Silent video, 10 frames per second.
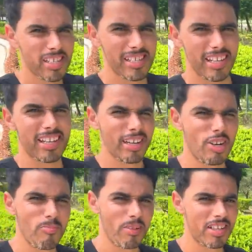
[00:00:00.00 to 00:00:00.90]
is like a
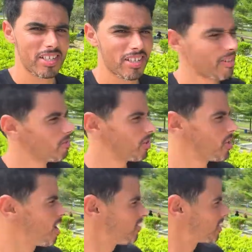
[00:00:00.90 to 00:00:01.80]
complex where
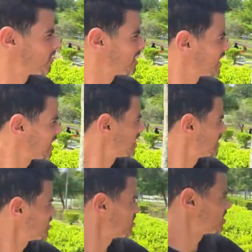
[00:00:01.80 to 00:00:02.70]
you have even like uh,
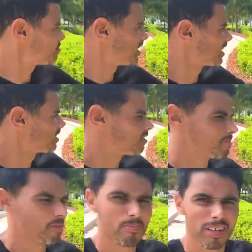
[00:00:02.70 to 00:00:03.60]
this is a park when
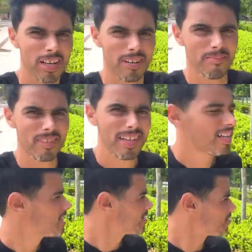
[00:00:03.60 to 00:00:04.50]
people come
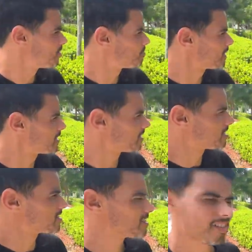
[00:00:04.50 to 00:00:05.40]
for
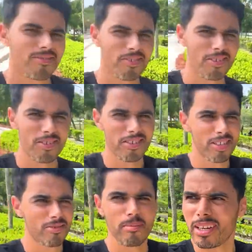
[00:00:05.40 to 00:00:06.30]
picnics for
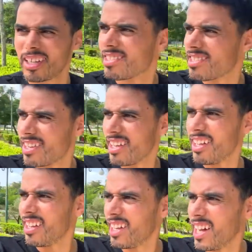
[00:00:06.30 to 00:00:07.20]
their families,
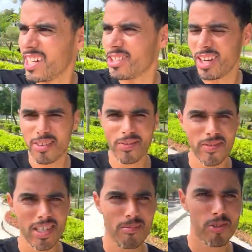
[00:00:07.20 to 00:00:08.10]
and you have
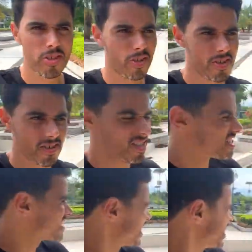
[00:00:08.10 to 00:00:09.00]
even some stores
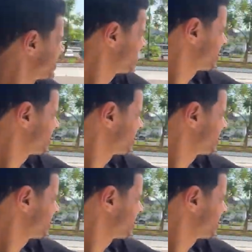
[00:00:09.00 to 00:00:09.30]
this side,